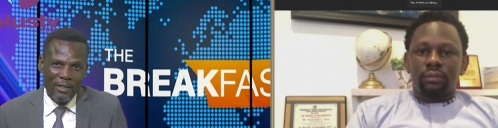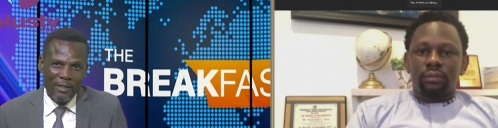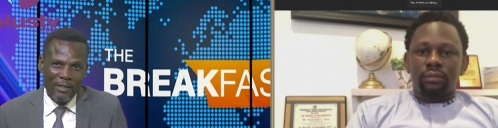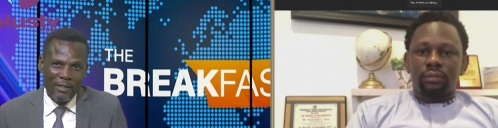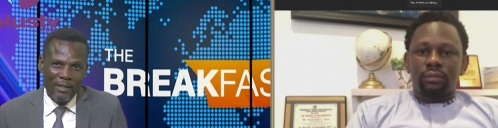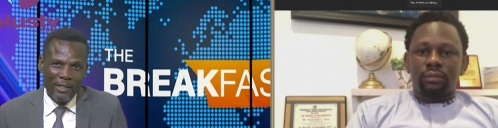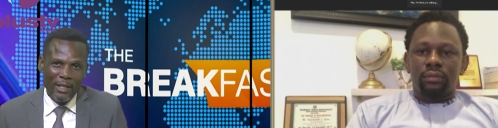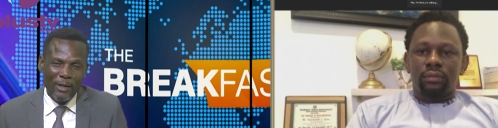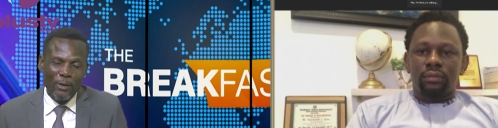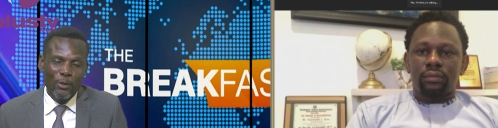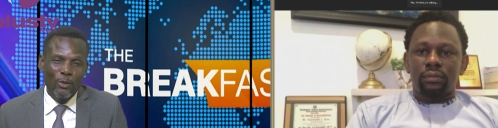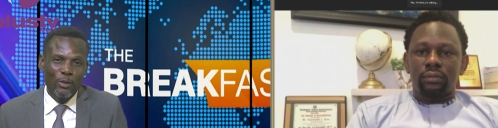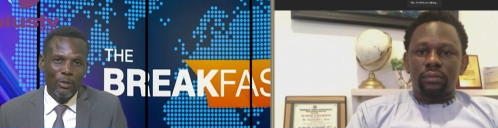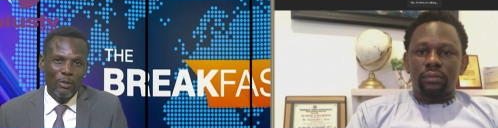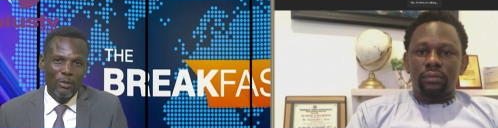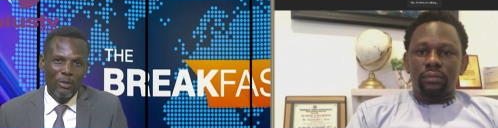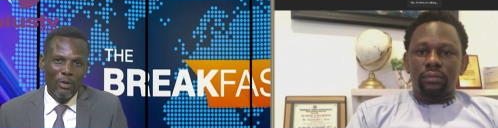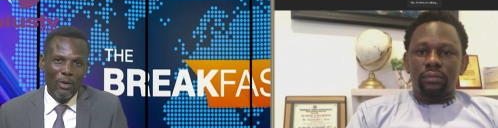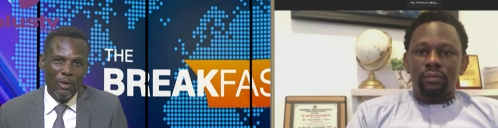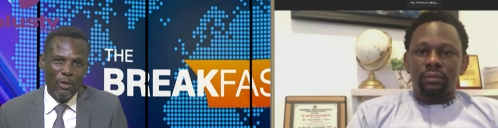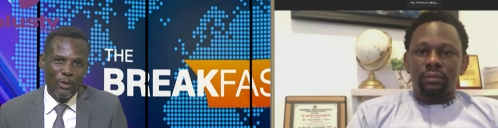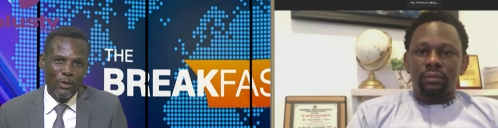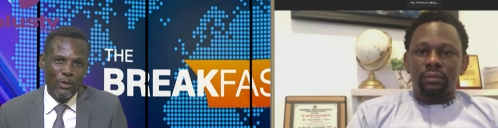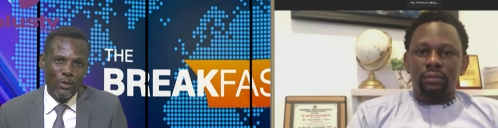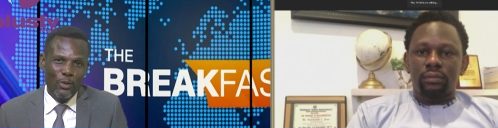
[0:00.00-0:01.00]
Speaker 1: they could
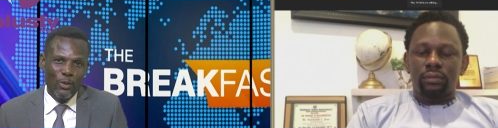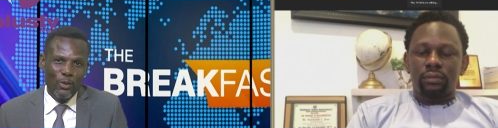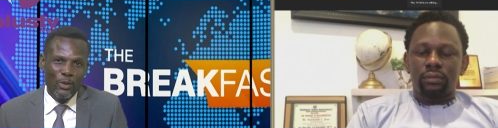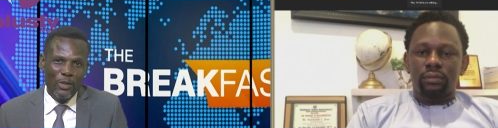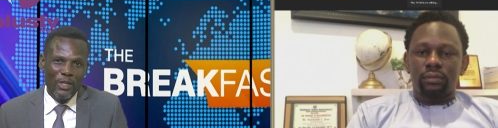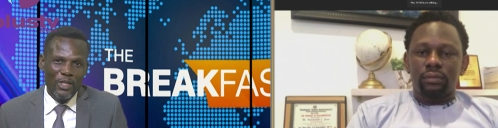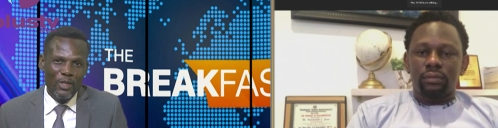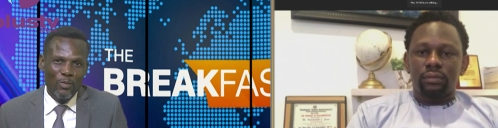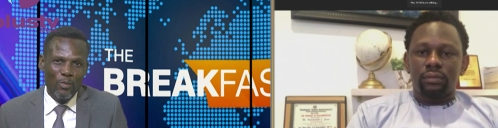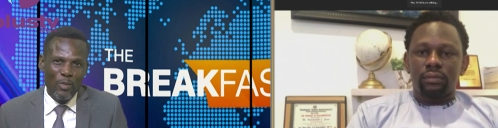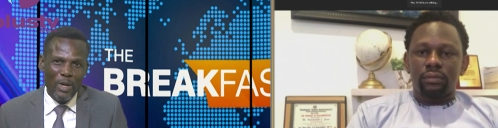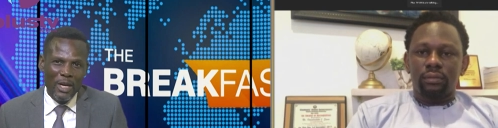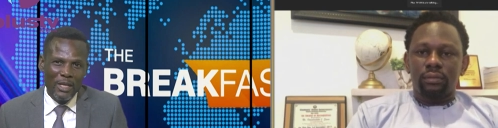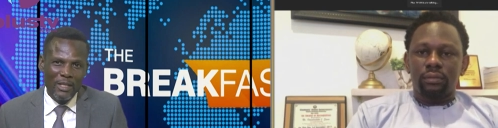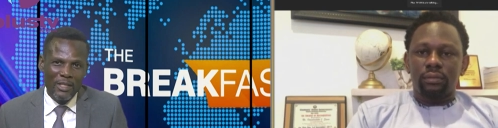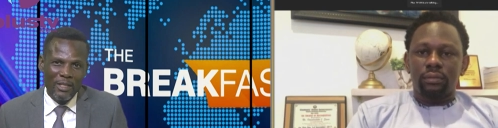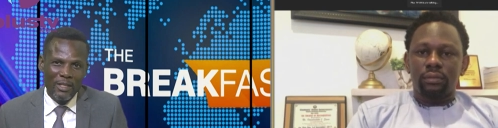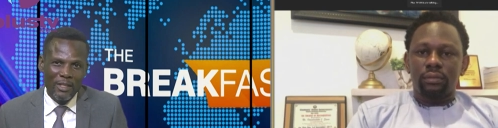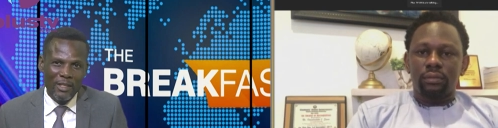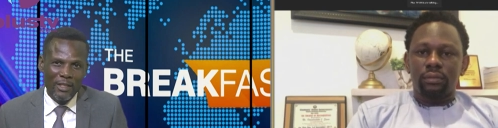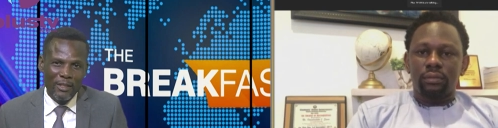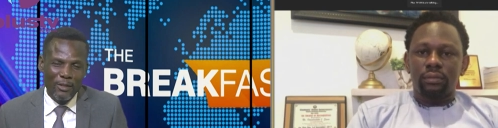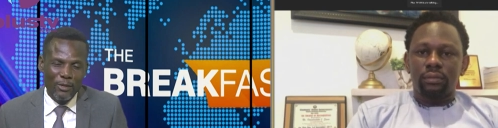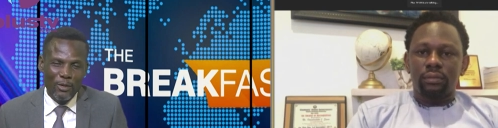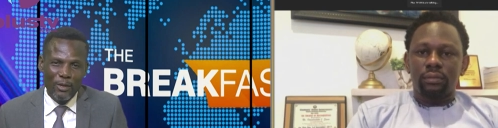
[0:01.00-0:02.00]
also
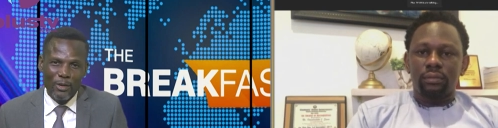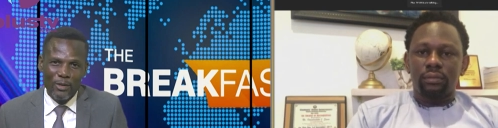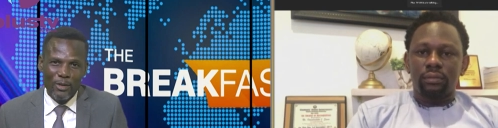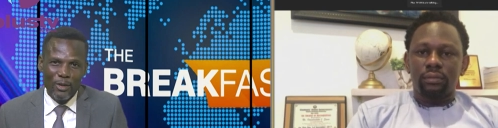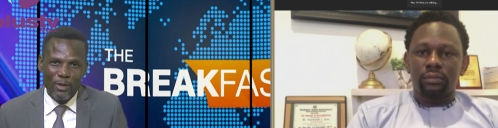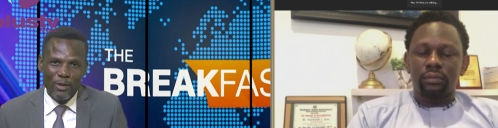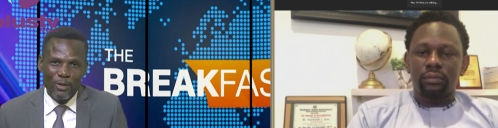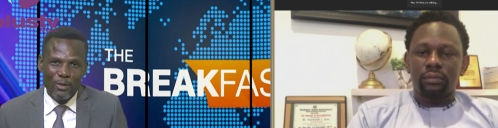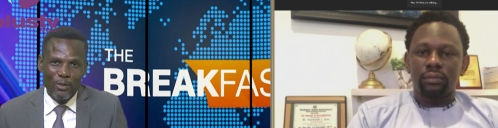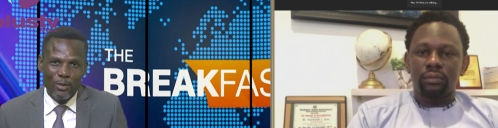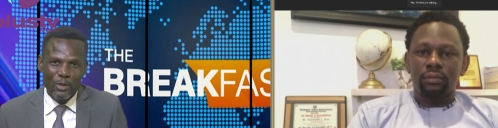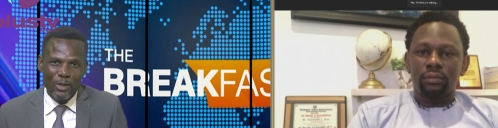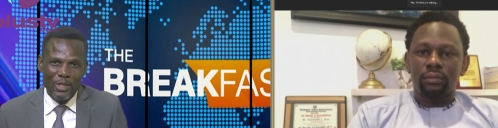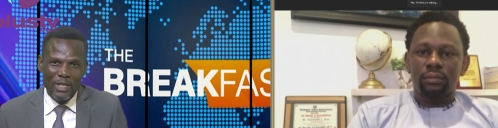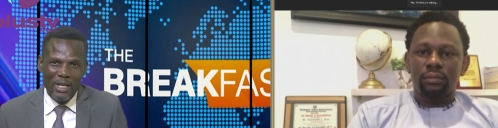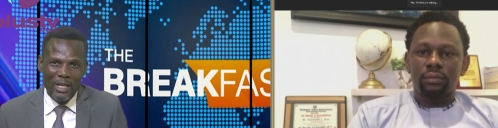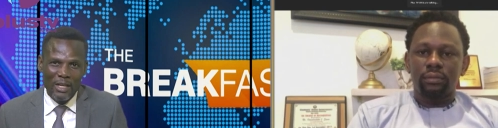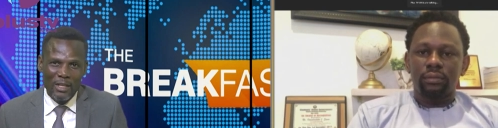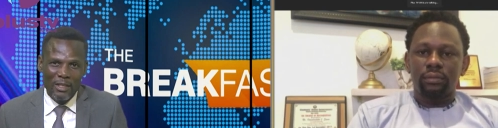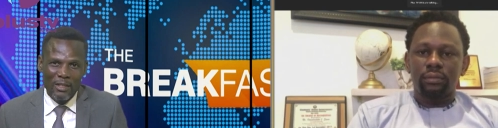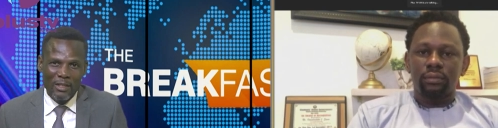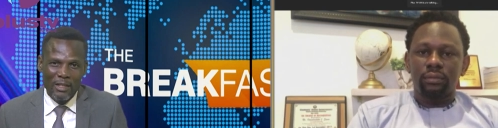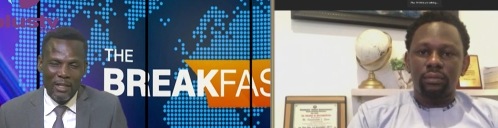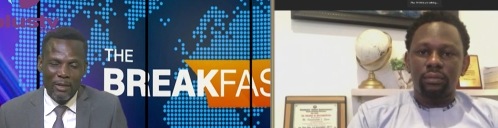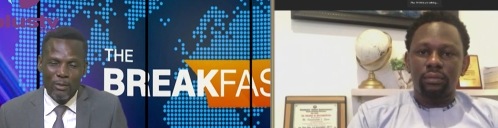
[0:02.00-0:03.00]
dismantle it, not just to
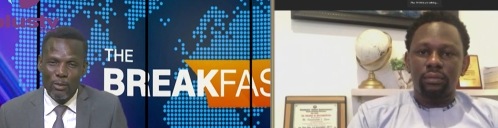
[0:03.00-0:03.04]
sell it.